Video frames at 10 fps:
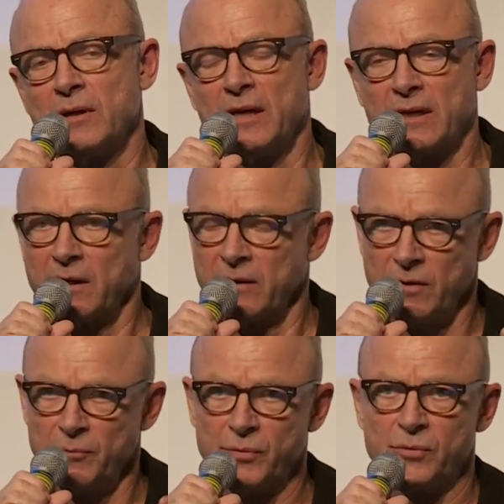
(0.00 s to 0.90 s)
like an
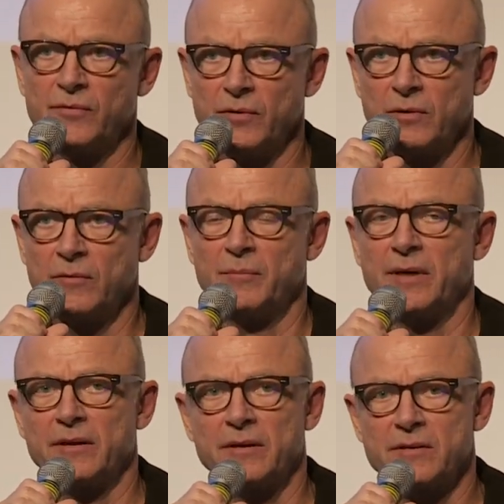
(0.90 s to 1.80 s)
approval
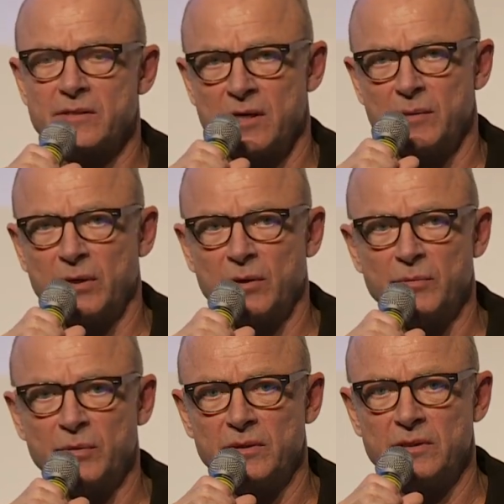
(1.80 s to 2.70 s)
by the Sami
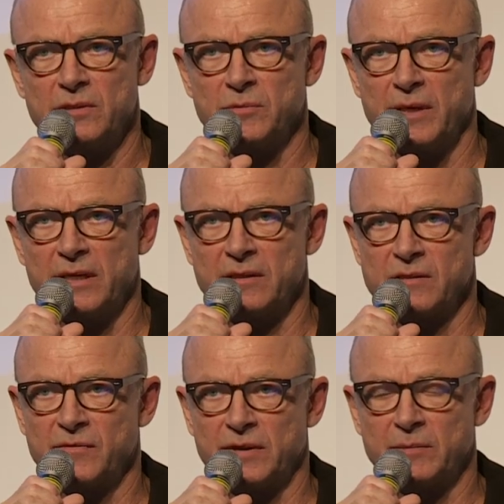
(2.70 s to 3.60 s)
community to make
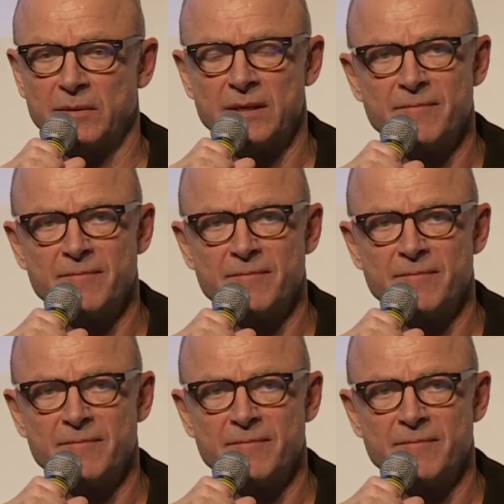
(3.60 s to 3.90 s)
this film.